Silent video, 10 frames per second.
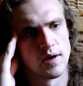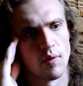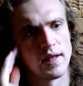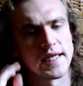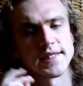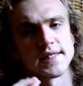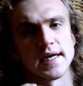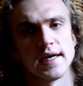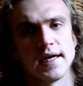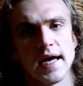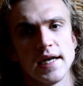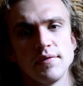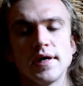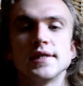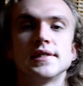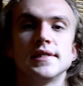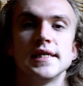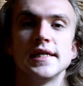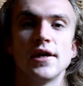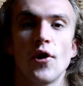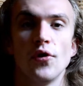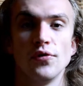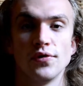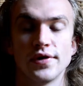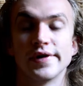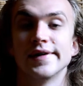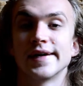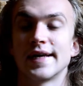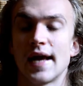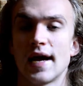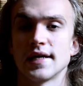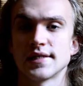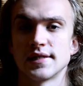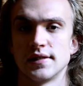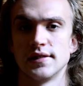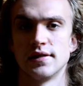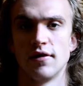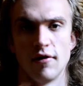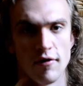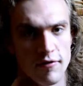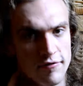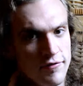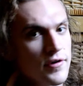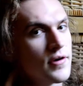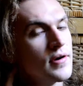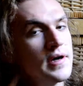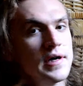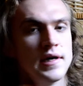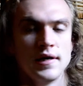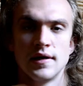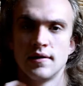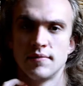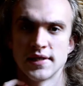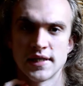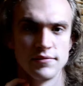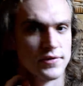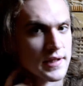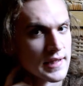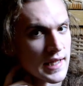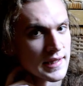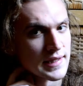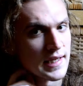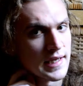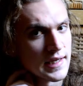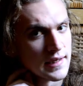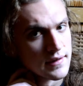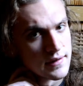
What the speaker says: Well, it's anyways the old castle of Masamune Castle.